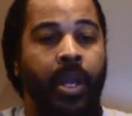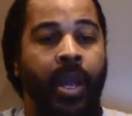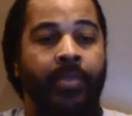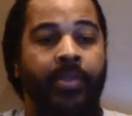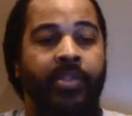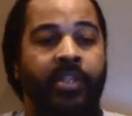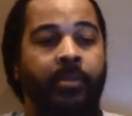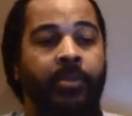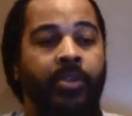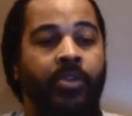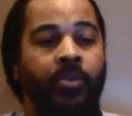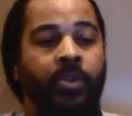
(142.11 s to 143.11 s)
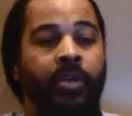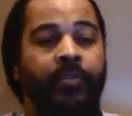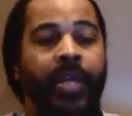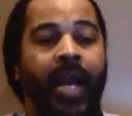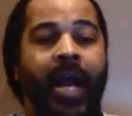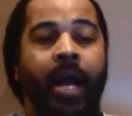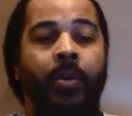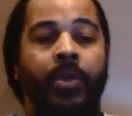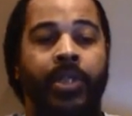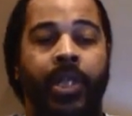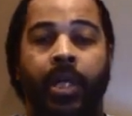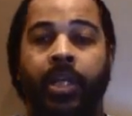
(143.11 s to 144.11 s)
And the similitude of
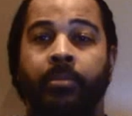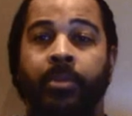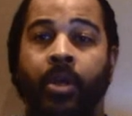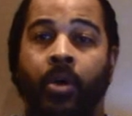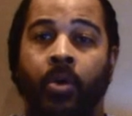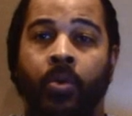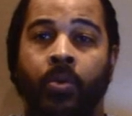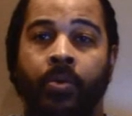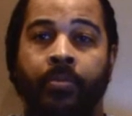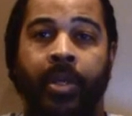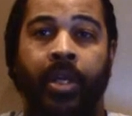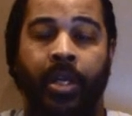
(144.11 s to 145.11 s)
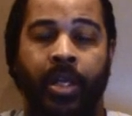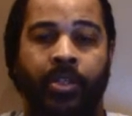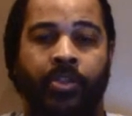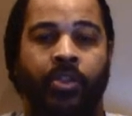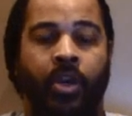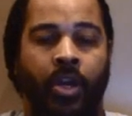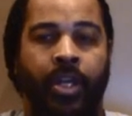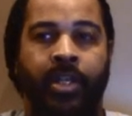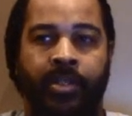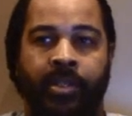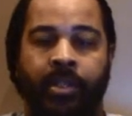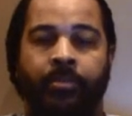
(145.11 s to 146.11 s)
Yahweh shall he behold, meaning he
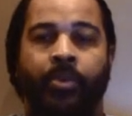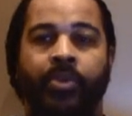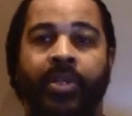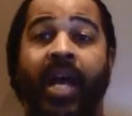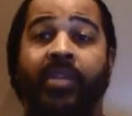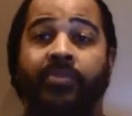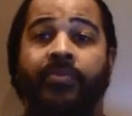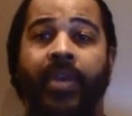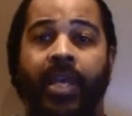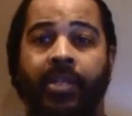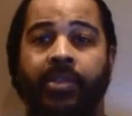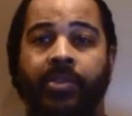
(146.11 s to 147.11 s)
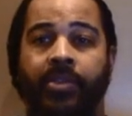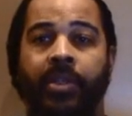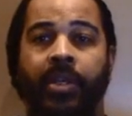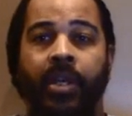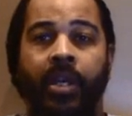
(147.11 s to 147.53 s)
didn't see the Most High's face,